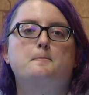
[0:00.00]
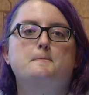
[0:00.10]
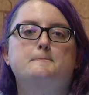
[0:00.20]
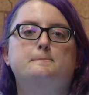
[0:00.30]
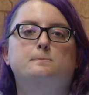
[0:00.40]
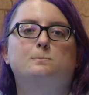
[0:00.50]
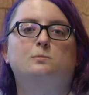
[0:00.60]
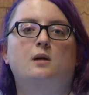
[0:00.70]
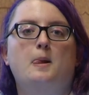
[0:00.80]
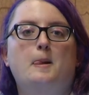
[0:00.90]
like the best
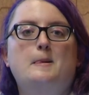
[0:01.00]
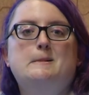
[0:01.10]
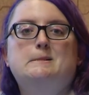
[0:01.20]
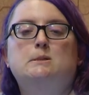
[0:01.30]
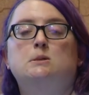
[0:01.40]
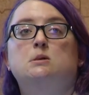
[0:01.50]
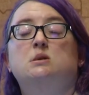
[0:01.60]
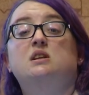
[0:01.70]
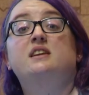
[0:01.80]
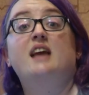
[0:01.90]
place to start
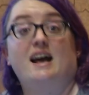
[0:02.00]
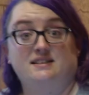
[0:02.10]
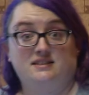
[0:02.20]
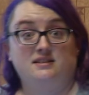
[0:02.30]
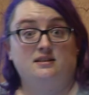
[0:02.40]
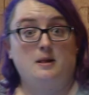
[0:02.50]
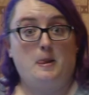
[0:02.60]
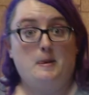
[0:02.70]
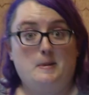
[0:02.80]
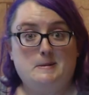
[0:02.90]
learning? Yes
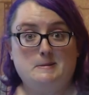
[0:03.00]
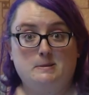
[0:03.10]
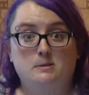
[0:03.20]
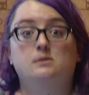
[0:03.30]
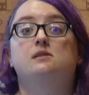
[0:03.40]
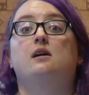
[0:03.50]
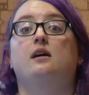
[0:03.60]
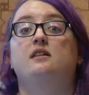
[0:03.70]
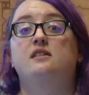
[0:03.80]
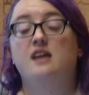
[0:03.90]

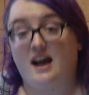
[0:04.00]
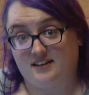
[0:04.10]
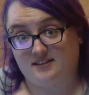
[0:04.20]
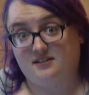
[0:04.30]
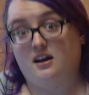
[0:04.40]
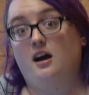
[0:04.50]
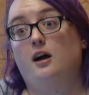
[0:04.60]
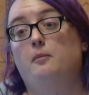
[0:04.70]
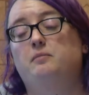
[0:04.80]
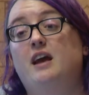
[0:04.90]
nothing? Yes,
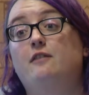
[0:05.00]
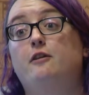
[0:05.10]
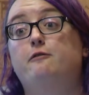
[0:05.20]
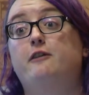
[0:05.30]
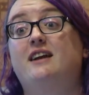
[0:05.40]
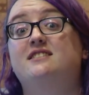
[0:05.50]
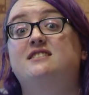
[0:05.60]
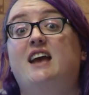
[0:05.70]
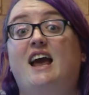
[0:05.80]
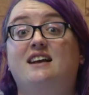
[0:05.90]
um, they have a
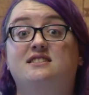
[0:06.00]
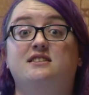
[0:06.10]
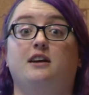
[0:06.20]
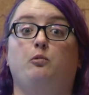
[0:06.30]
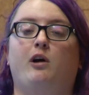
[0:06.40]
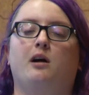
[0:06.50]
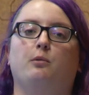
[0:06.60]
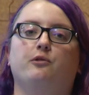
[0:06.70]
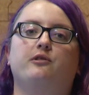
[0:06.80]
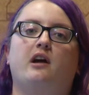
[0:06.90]
fantastic
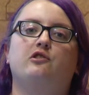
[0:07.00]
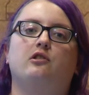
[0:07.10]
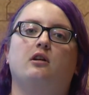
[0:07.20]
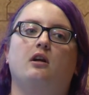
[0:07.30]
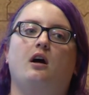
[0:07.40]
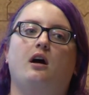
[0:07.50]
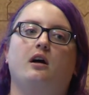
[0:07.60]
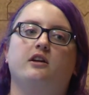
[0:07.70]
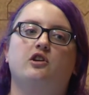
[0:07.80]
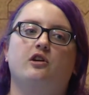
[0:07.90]
wearable section
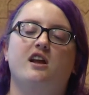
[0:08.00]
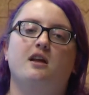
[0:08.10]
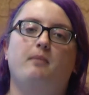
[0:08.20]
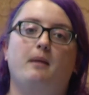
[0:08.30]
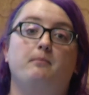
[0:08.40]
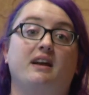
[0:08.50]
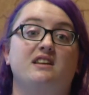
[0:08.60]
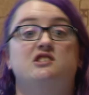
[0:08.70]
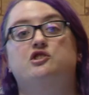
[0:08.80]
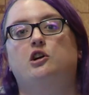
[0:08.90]
uh, curated by
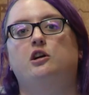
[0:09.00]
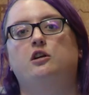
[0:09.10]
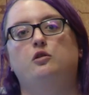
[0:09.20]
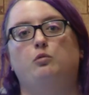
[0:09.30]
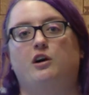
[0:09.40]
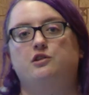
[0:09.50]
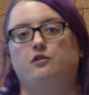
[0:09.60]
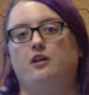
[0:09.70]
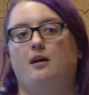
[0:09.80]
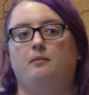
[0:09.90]
Becky Stern, who works
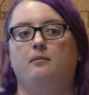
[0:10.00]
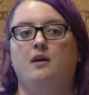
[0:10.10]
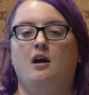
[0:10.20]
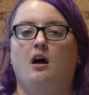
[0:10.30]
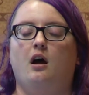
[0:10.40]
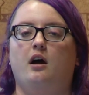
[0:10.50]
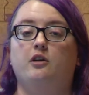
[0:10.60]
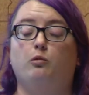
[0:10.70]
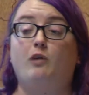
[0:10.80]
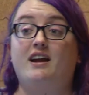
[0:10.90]
for them. Uh,
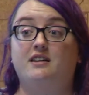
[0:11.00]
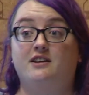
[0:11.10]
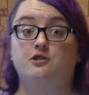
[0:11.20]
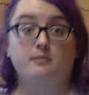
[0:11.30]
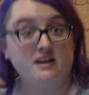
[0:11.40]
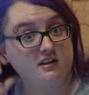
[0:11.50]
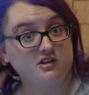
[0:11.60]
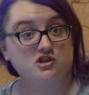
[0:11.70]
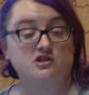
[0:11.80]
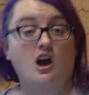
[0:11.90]
you'll recognize her
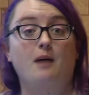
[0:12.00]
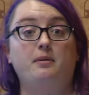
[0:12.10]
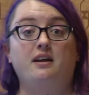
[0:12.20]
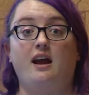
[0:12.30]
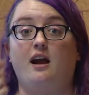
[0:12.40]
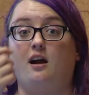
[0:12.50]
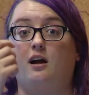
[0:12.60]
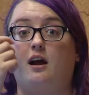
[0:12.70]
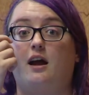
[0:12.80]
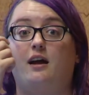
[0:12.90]
immediately. She has hot pink
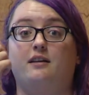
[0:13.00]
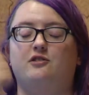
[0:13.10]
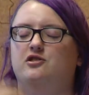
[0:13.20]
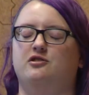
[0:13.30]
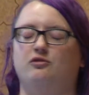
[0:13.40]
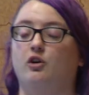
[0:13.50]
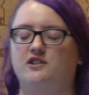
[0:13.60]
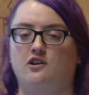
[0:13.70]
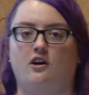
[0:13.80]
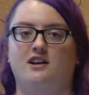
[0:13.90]
hair and she
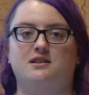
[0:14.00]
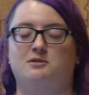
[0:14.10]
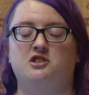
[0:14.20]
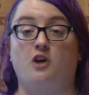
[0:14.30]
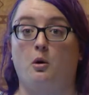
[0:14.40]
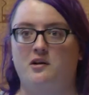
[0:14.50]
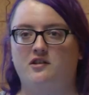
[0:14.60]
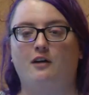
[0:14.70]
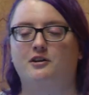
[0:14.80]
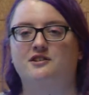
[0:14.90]
looks awesome, and she's
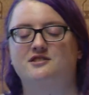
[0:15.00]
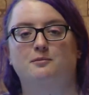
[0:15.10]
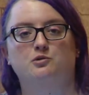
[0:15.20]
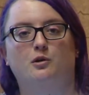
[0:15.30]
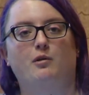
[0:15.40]
always covered in some sort